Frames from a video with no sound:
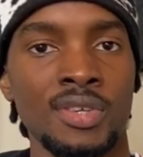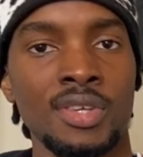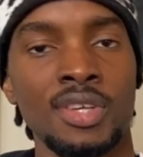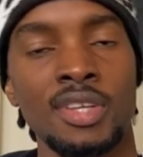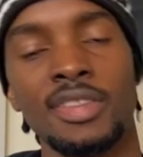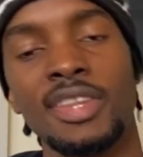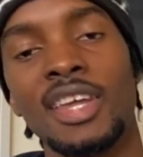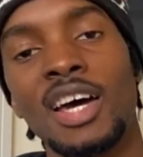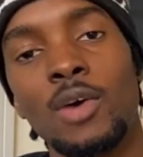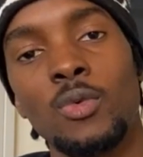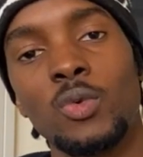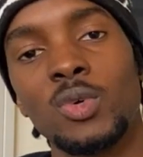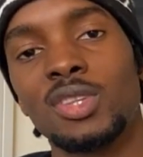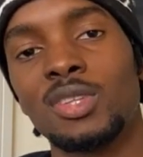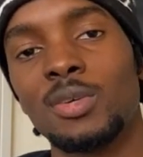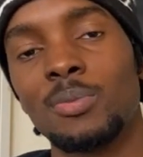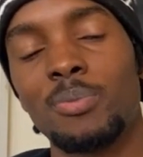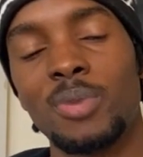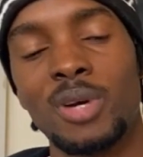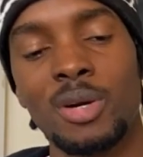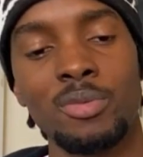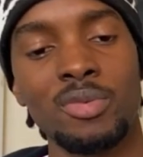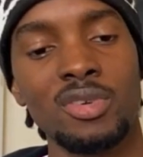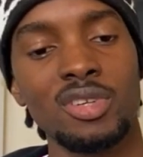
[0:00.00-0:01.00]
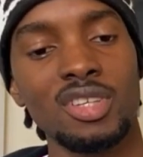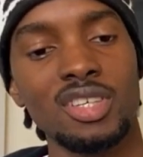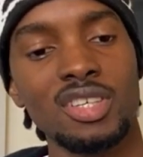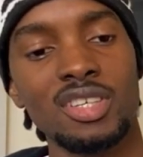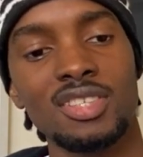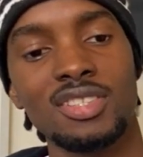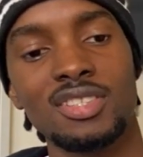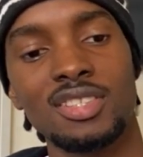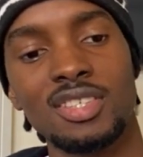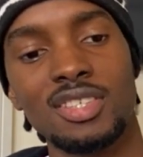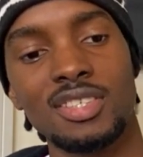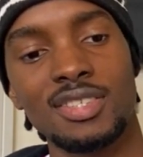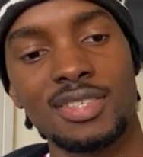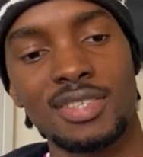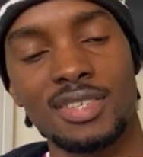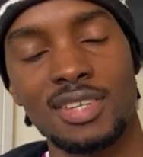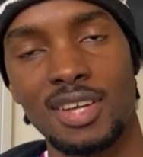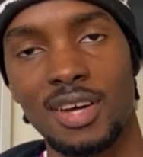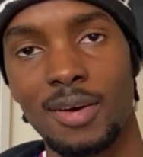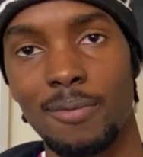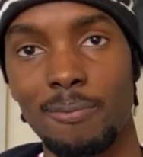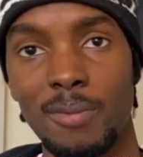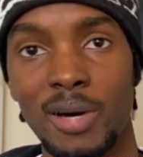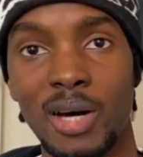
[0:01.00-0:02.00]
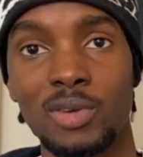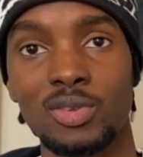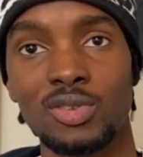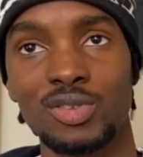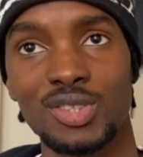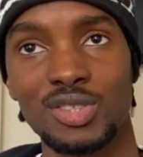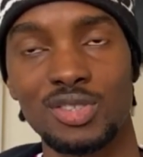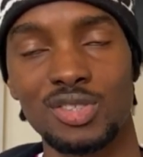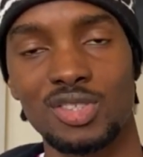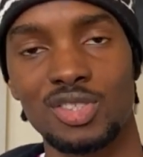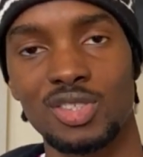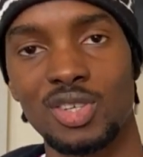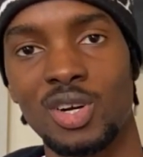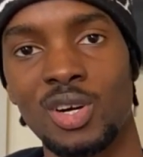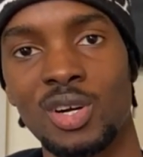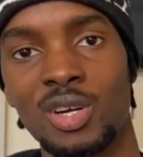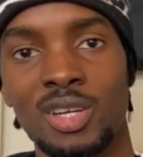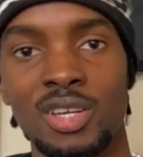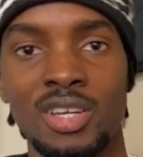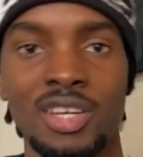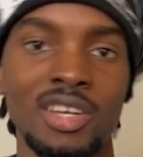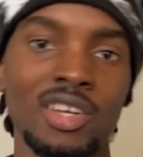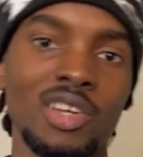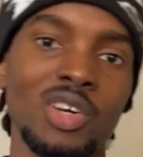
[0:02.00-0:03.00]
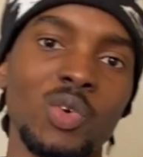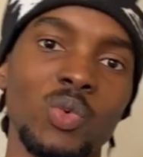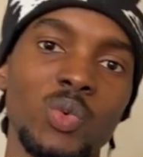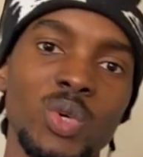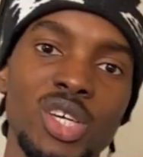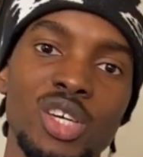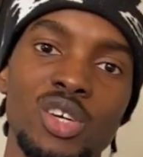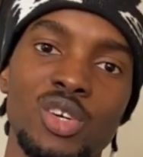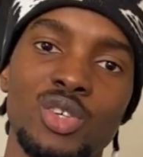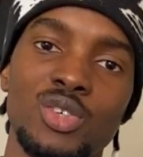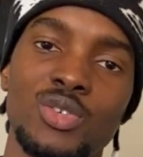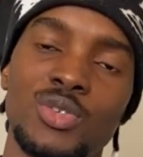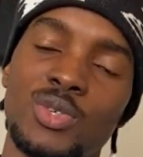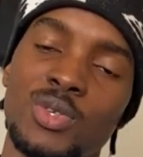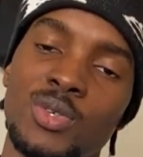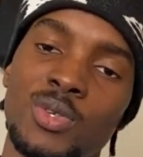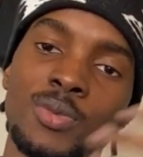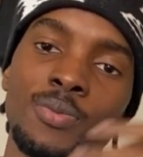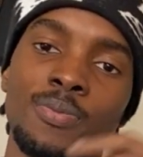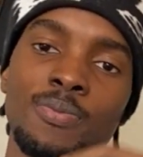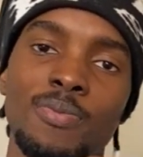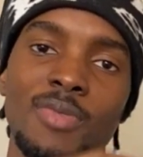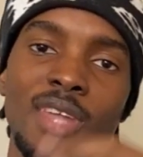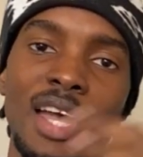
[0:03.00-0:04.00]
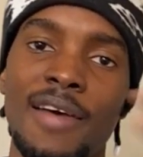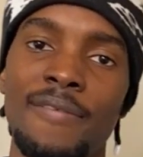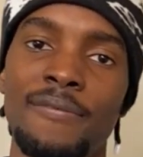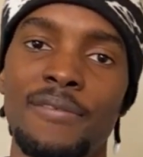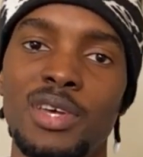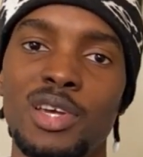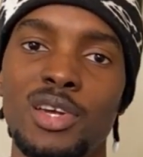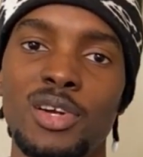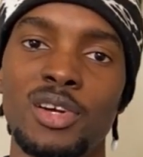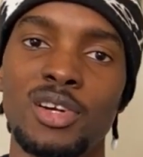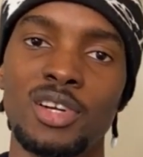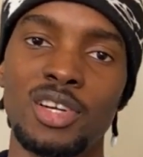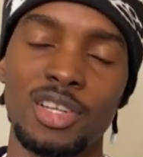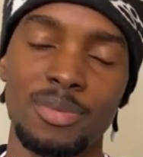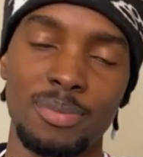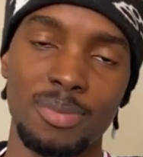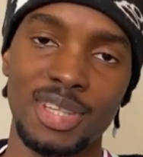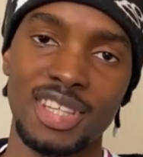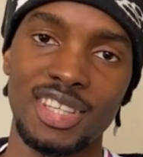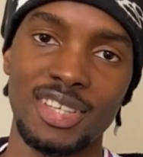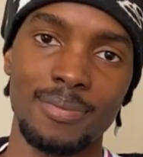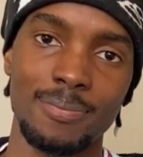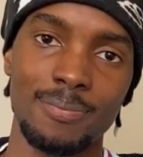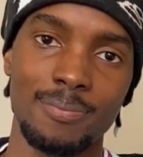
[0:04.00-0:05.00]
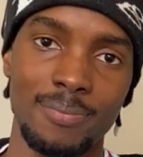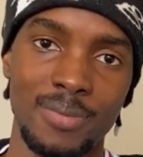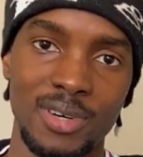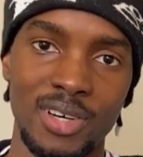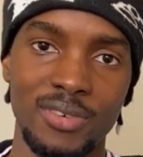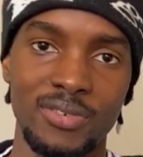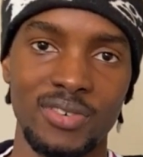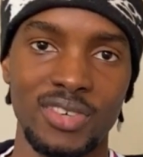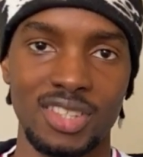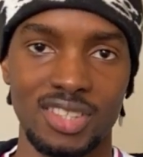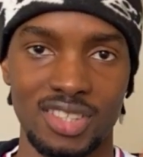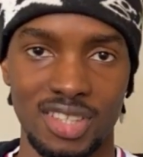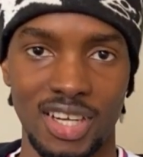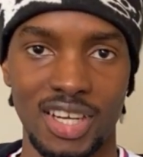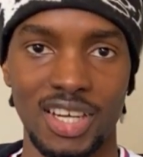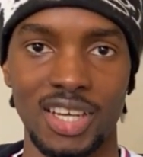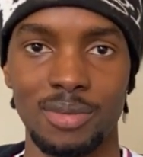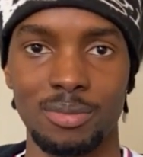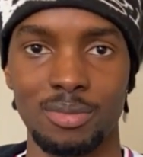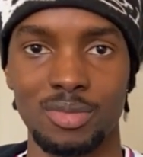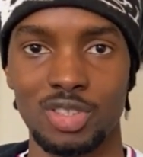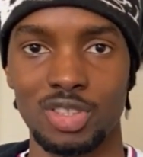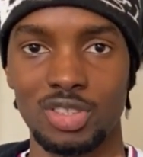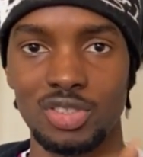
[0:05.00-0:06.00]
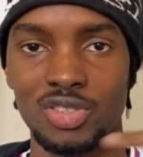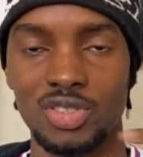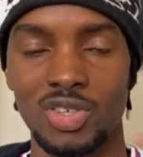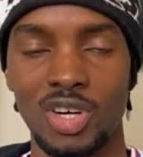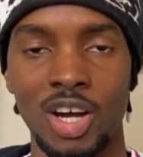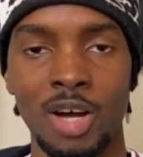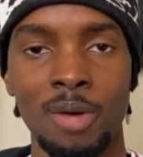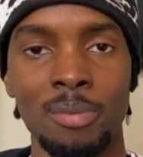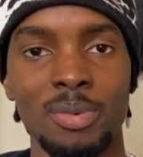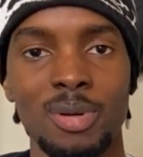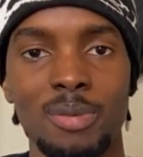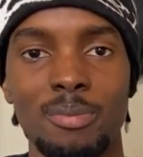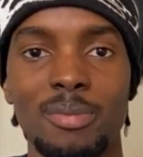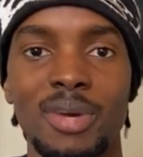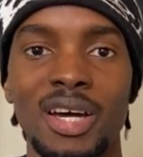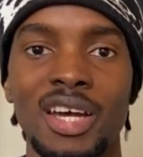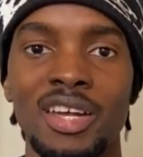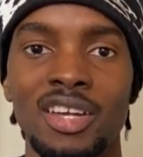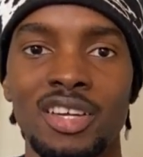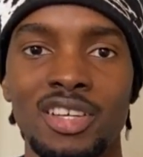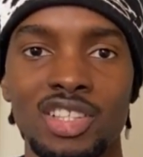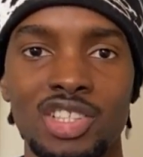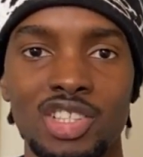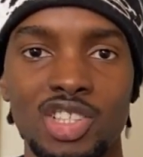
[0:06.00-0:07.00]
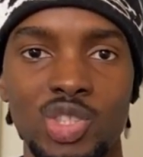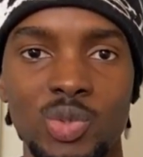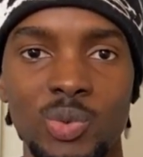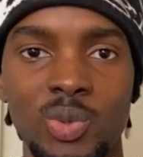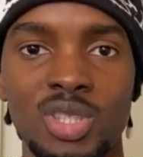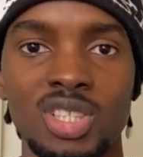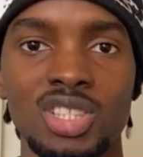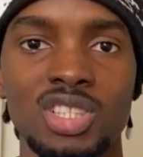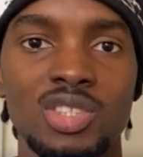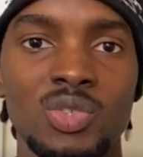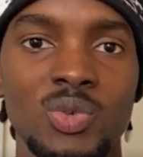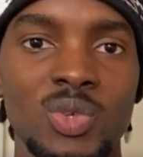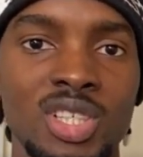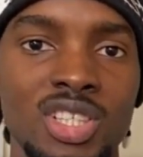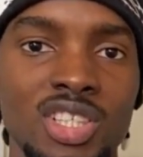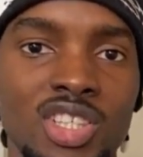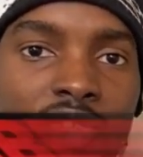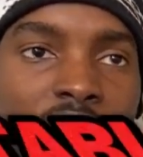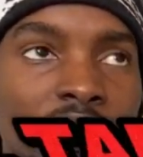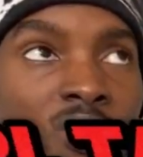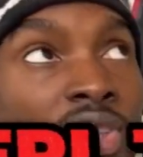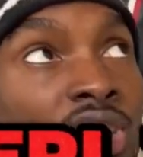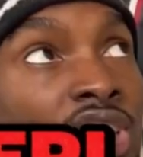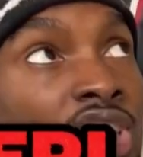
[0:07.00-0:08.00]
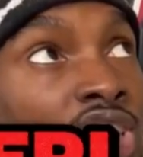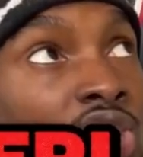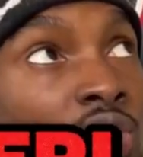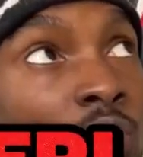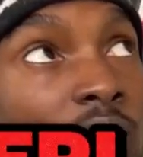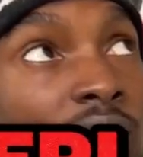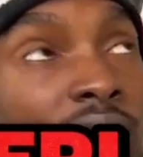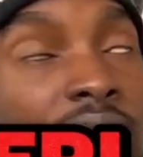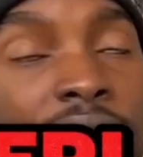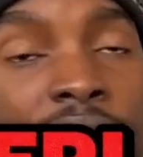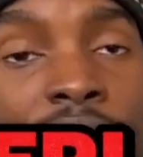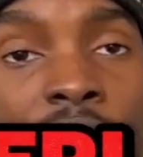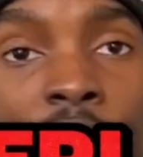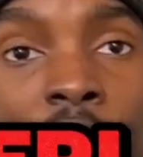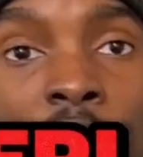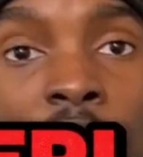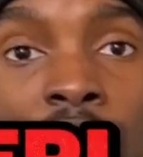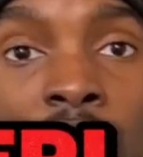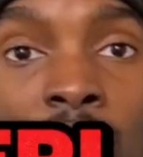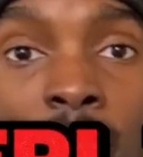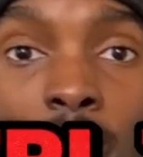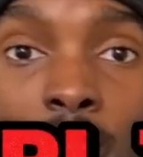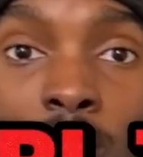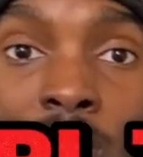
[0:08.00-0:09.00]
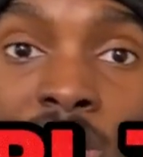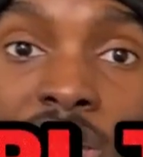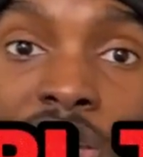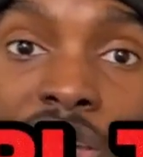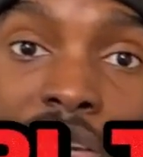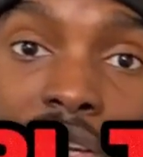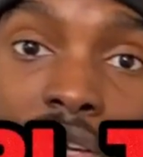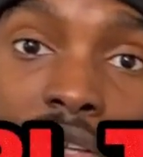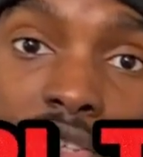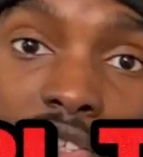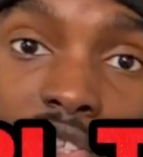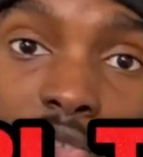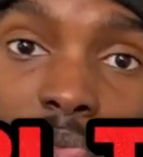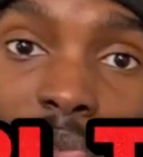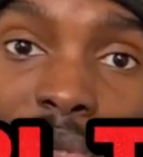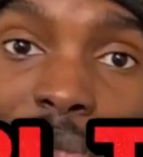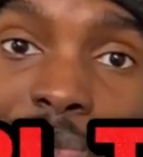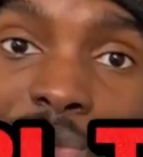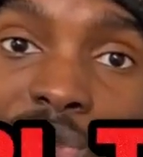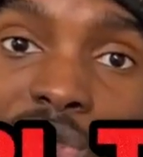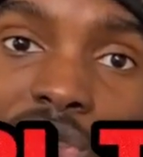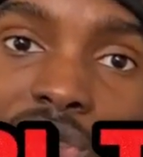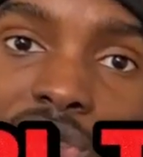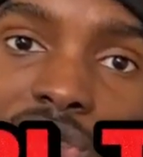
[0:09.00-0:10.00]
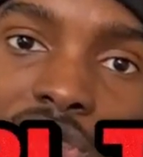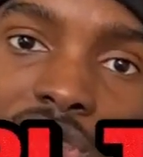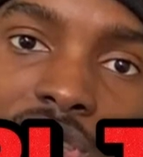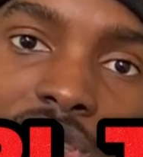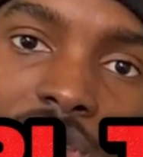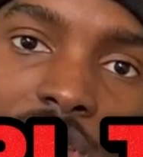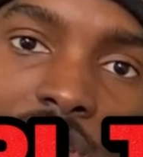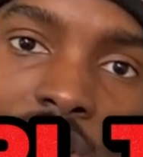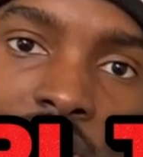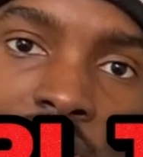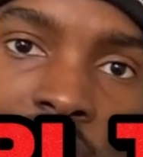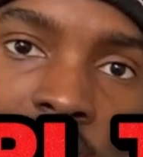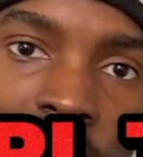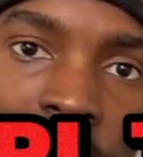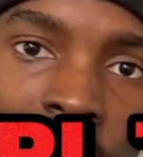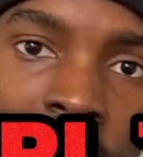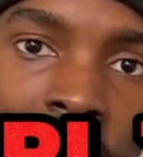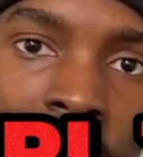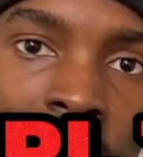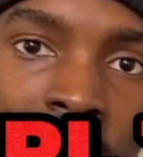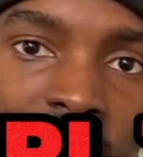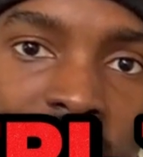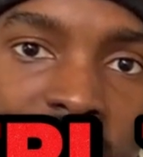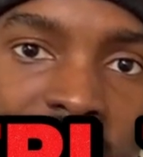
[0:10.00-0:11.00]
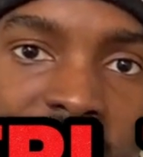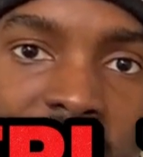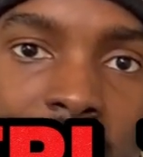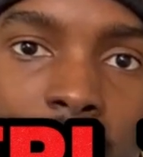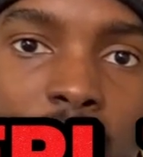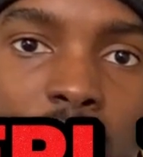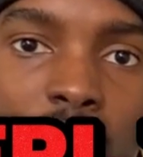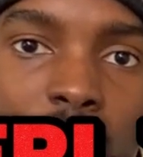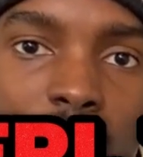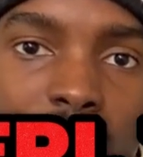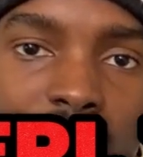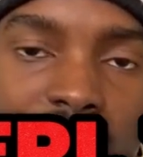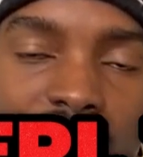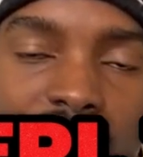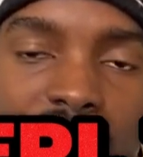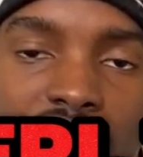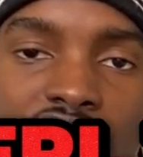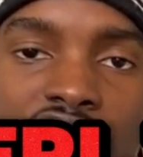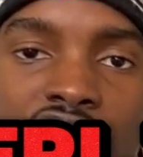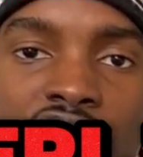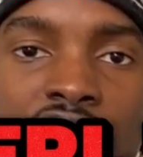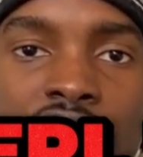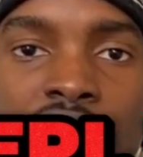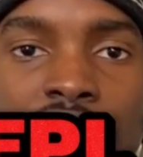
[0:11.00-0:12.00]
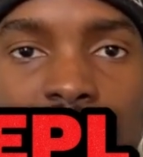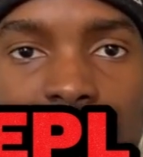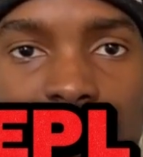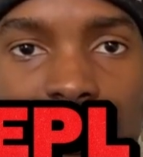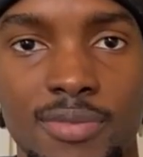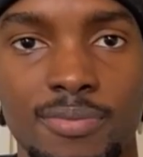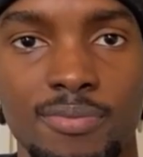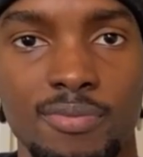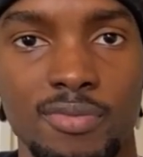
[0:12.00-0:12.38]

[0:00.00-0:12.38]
Now, with the Premier League season about to start in a week or two, I figured it'd be the perfect time to drop my 2023-24 English Premier League table predictions.